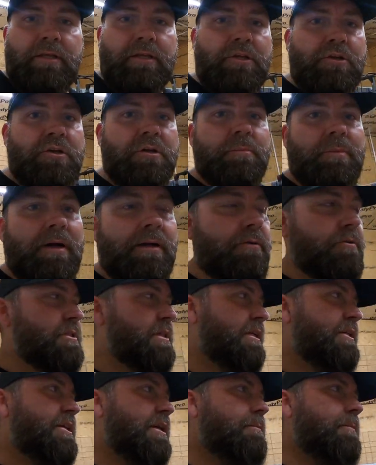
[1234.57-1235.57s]
that you can buy on
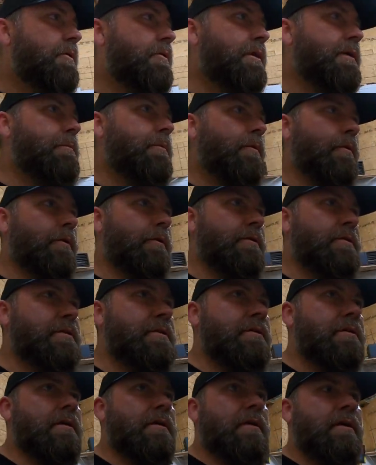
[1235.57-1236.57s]
CJ Pony
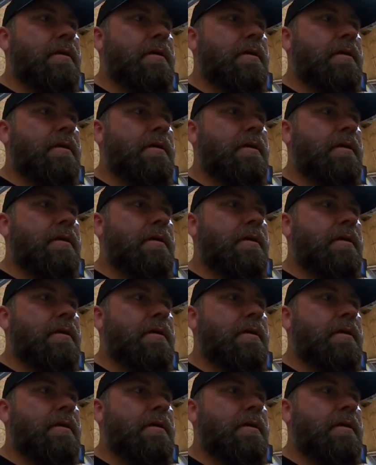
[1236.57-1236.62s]
Parts.